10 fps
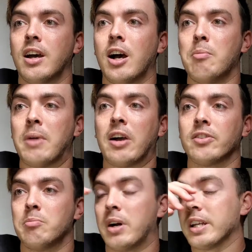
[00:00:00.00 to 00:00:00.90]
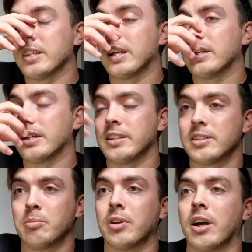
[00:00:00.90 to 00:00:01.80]
amount of money that it needs
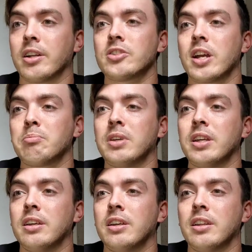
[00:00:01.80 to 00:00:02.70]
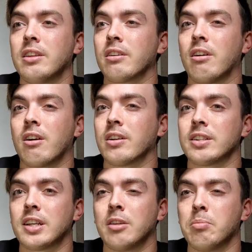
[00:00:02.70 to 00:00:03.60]
to put on a track meet. There aren't a
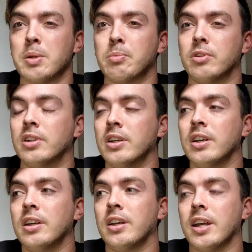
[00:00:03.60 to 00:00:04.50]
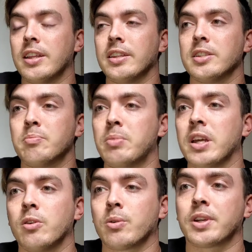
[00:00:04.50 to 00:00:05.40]
ton of people in these
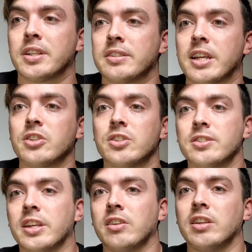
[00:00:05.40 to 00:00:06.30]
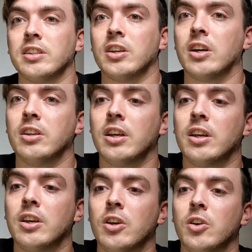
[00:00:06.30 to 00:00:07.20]
big organizations that you need to
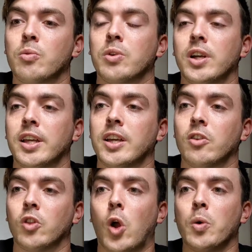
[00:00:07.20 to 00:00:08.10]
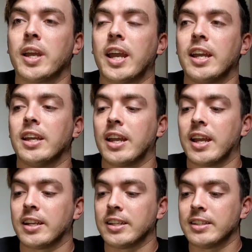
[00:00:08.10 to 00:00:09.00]
really locate
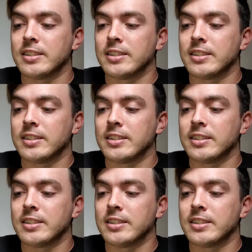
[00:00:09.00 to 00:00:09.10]
and get